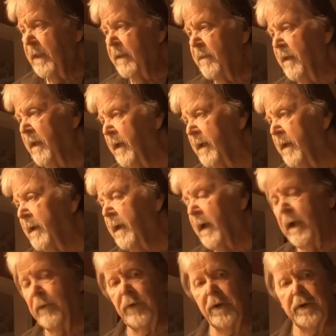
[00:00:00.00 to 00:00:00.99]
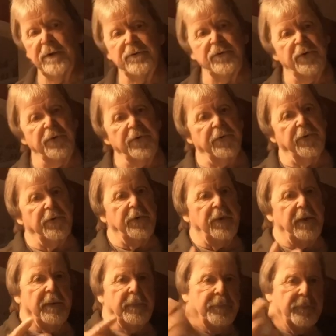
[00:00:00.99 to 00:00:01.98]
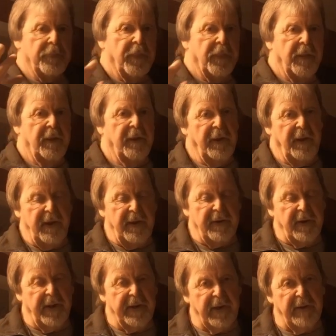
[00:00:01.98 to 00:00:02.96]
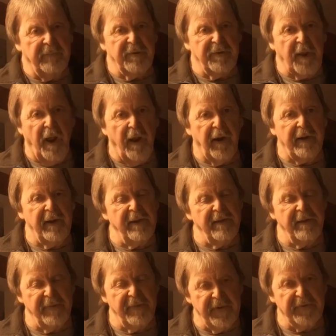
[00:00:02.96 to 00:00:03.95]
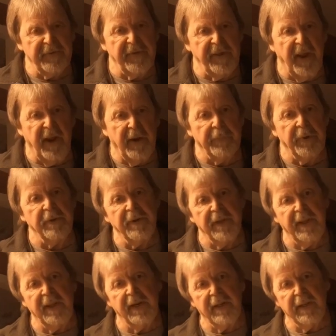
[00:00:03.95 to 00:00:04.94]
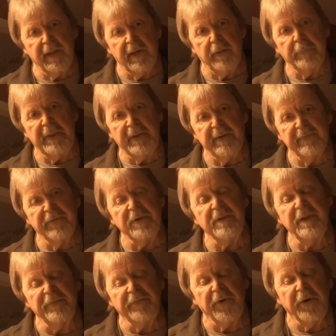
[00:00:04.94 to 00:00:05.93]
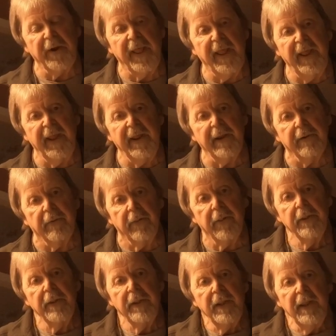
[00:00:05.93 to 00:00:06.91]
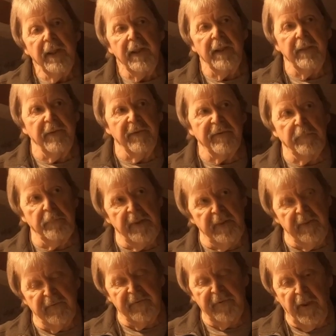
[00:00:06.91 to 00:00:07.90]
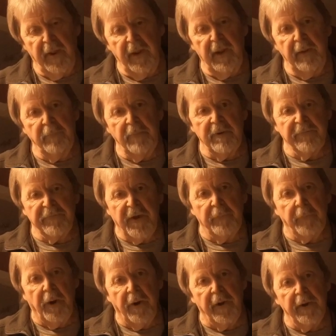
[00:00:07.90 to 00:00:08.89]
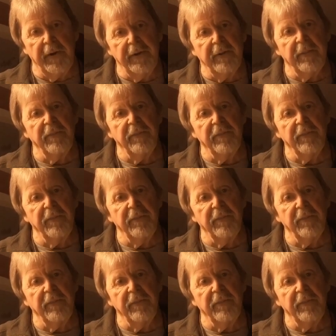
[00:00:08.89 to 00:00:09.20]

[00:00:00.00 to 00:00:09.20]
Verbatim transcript: Then I want to turn and like I'm talking to this camera to get a little bit of a different angle. And this will be the same if I'm on